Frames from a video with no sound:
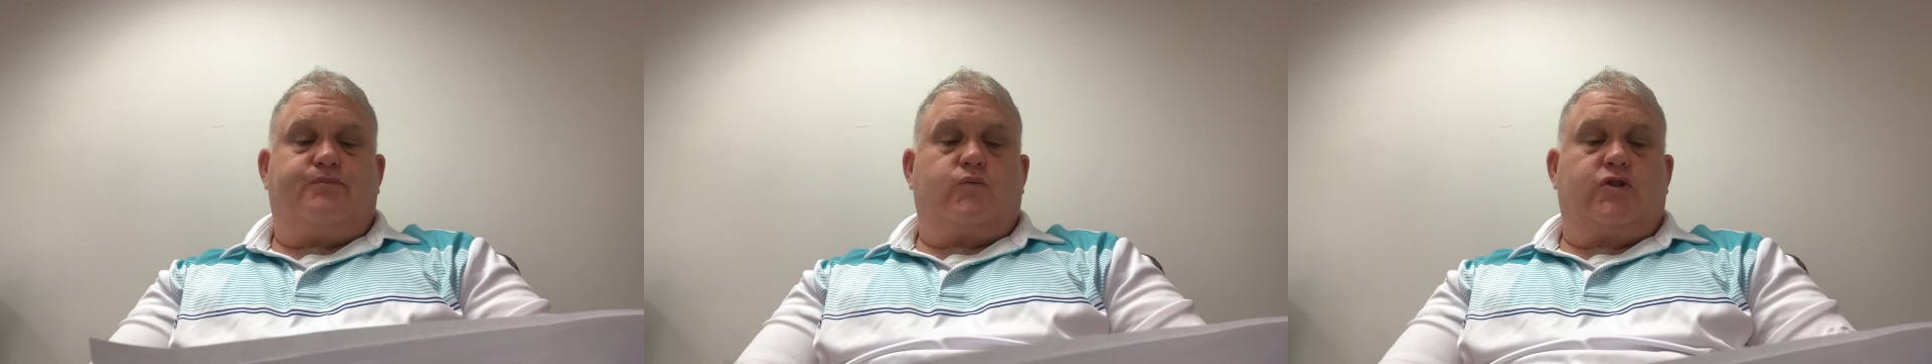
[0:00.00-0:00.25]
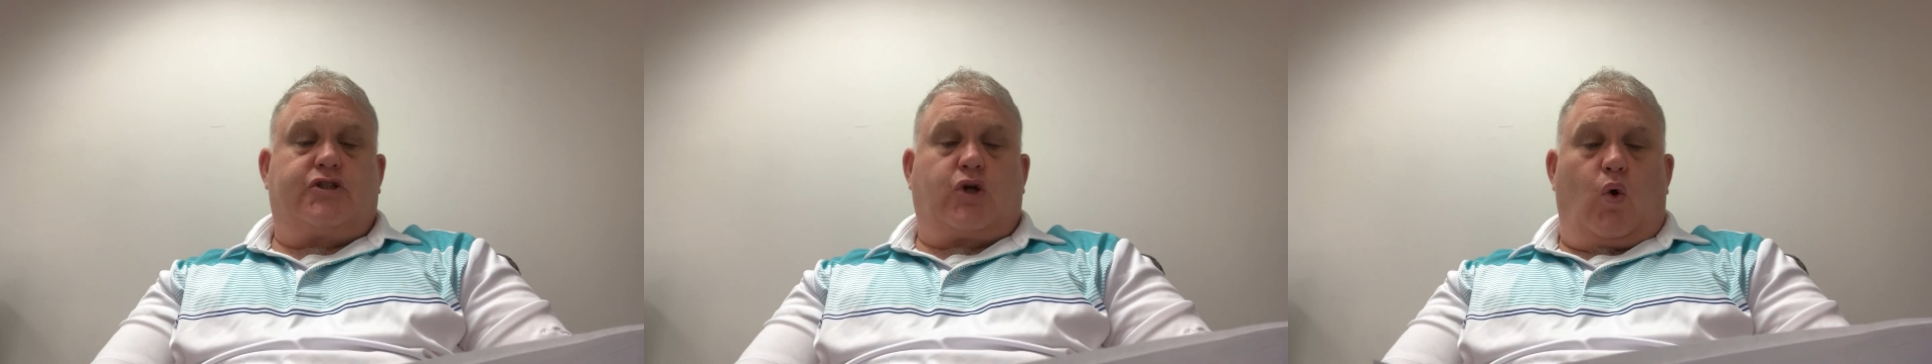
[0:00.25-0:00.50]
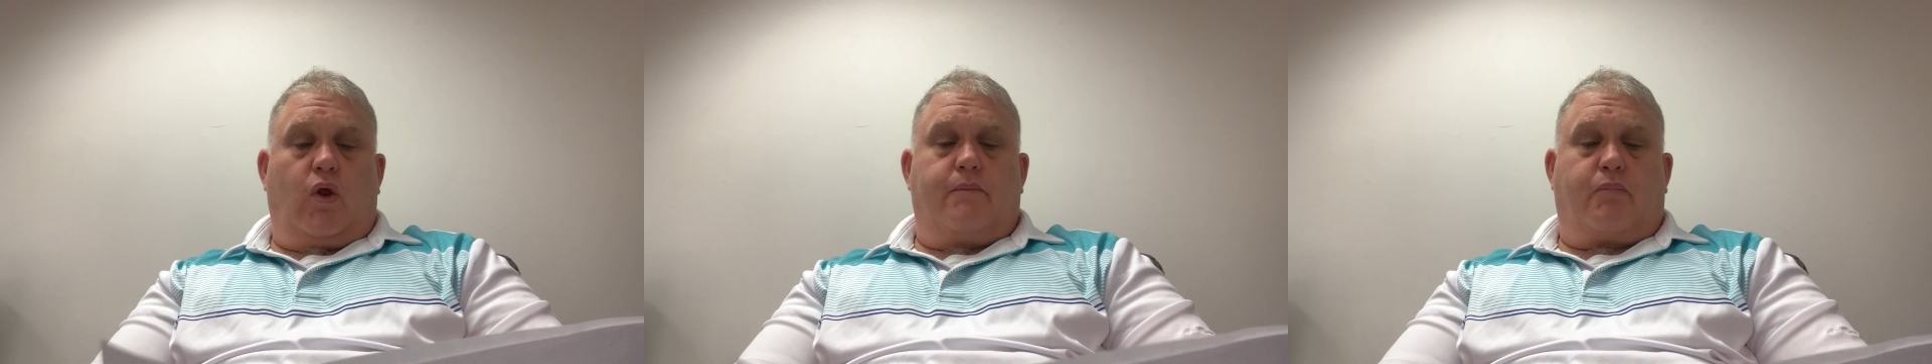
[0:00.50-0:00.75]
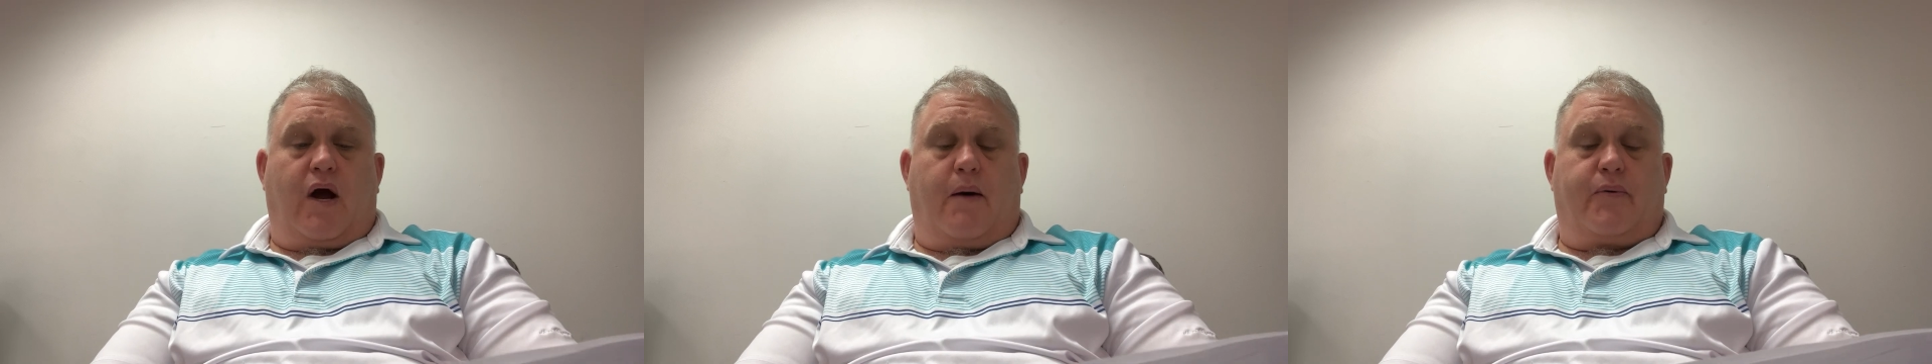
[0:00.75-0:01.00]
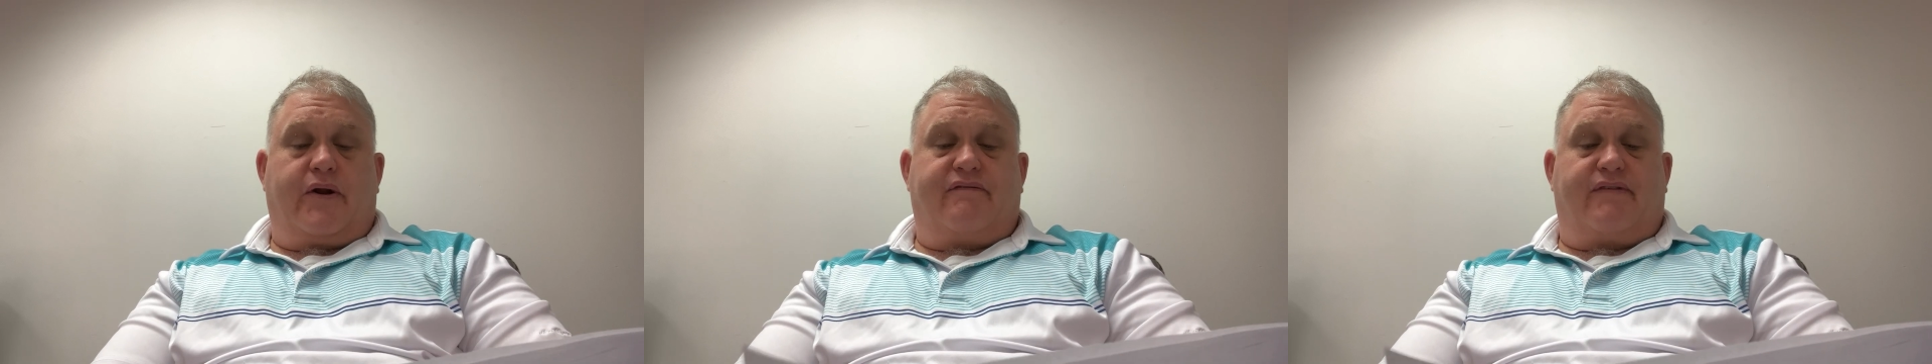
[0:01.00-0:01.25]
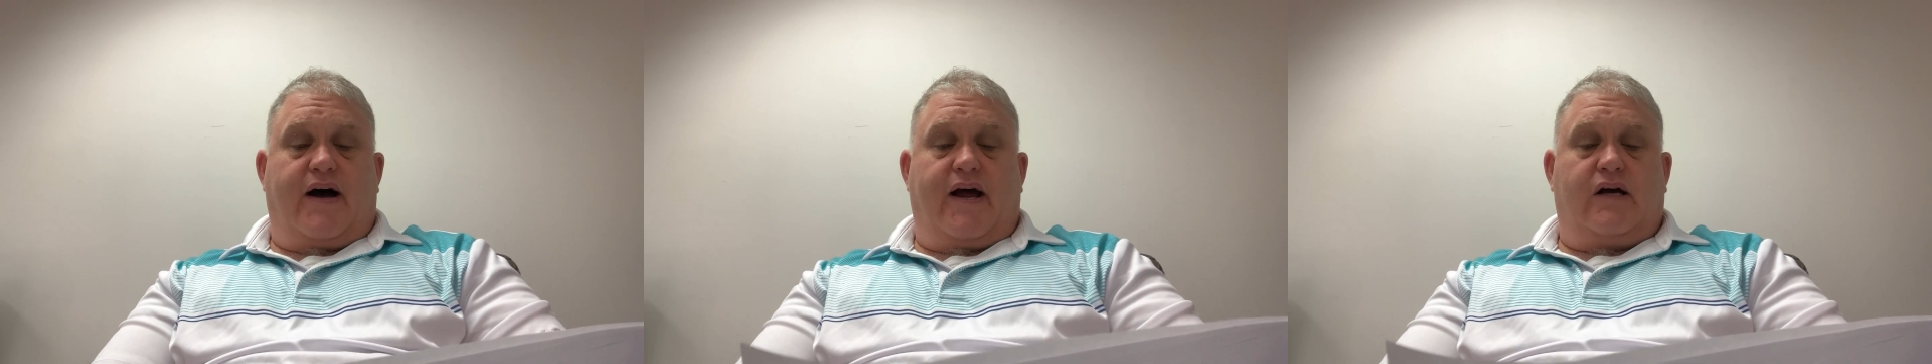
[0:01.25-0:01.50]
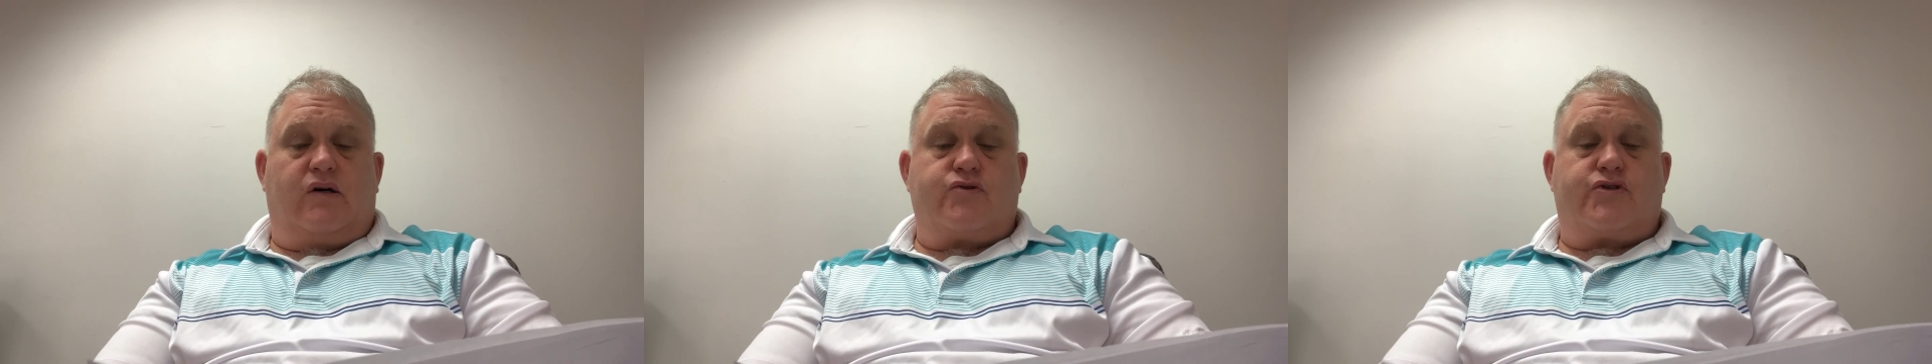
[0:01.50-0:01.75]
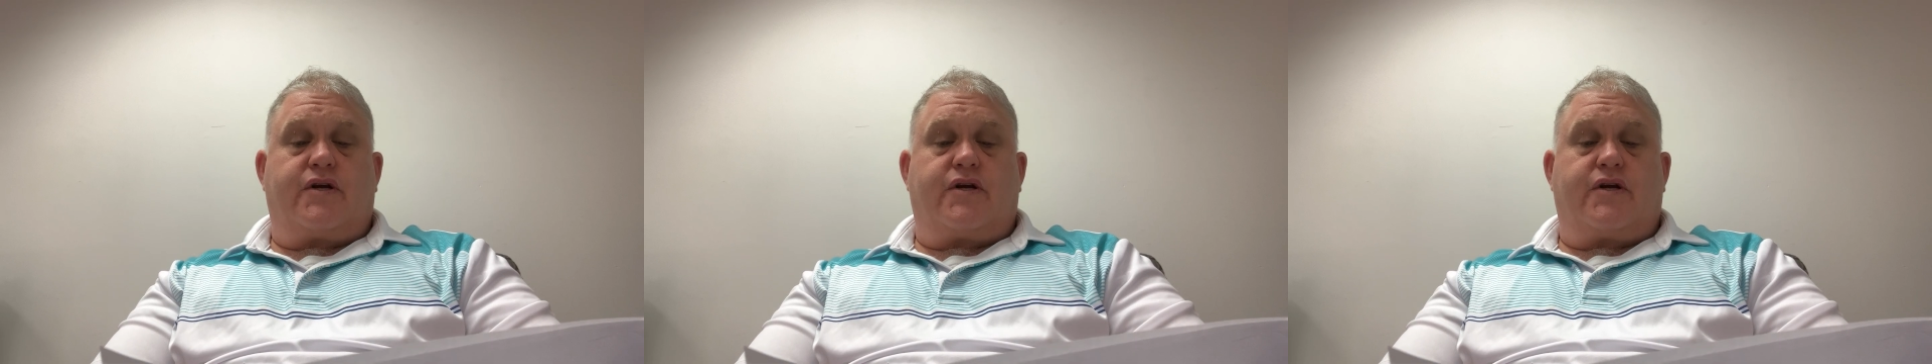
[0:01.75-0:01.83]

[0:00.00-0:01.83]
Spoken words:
stolen property files,